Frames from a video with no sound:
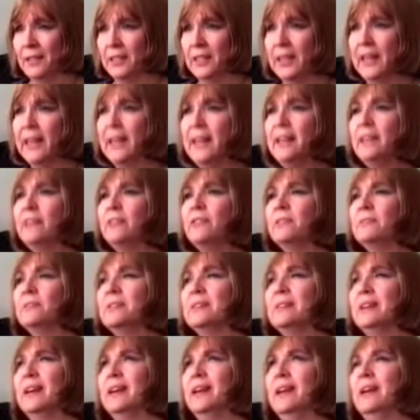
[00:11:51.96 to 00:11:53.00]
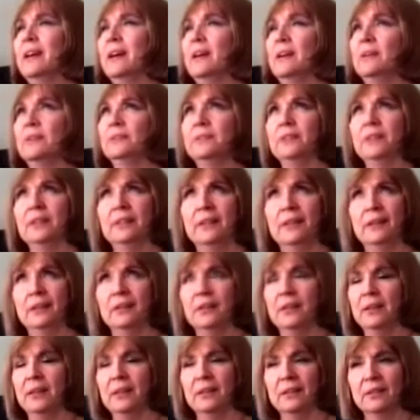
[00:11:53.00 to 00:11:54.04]
Did any of them stay? I don't think they
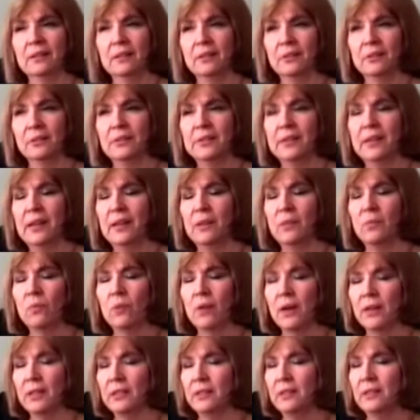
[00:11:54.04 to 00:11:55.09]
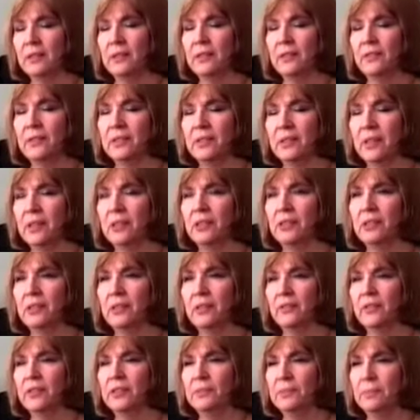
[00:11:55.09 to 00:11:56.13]
could handle it. Stay and watch the devastation
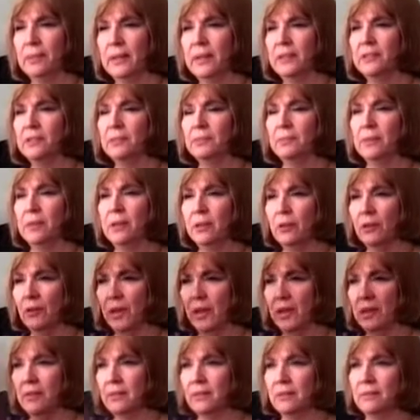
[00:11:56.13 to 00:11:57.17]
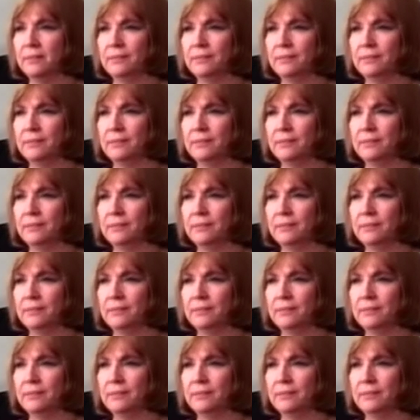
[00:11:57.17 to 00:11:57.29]
of these places being grazed.